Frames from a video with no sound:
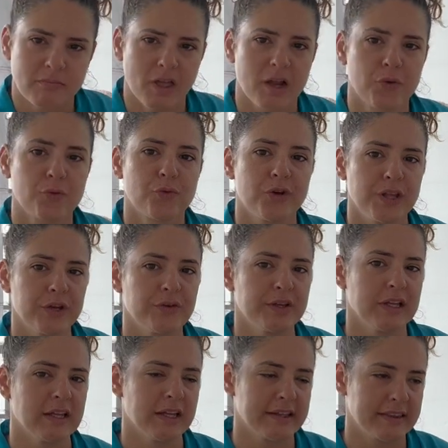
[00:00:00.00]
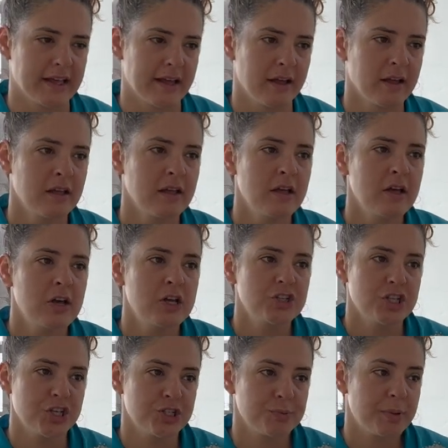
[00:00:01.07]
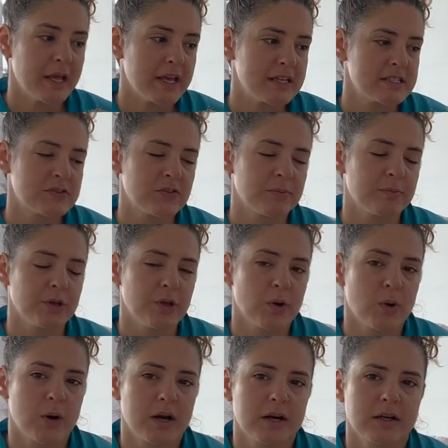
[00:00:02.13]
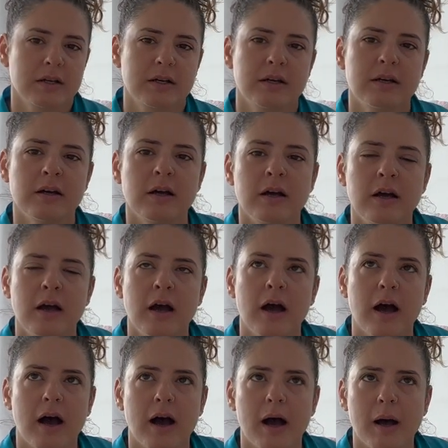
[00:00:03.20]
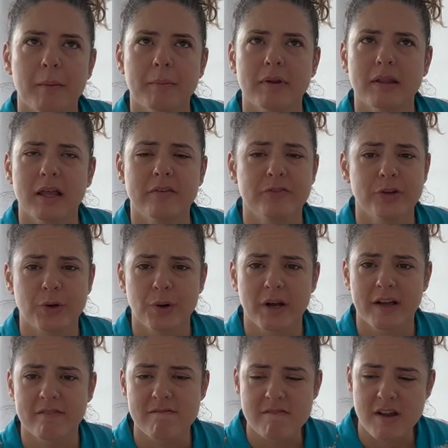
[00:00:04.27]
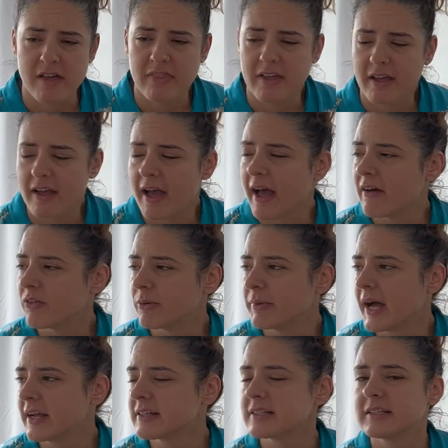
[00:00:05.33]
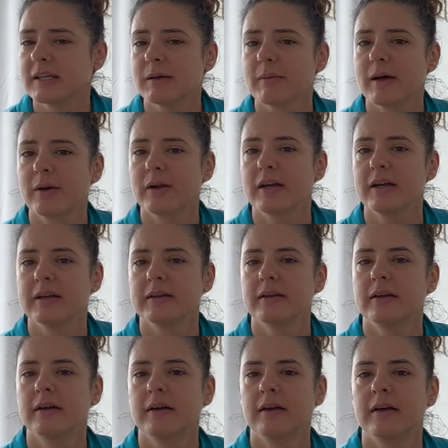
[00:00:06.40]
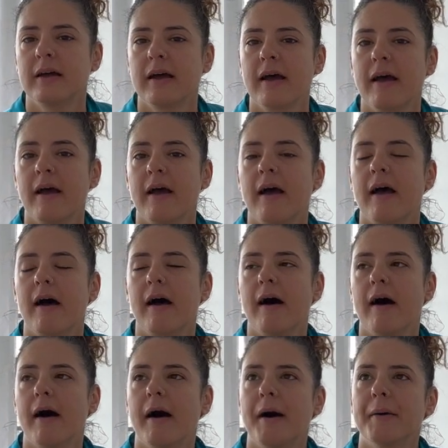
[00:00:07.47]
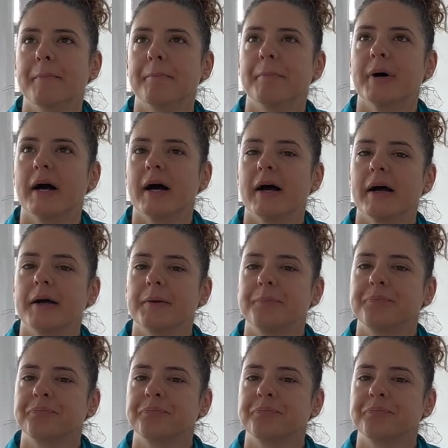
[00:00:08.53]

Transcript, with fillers: i really really like that change of pace from new york um, love new york i have nothing ever bad to say about it um, but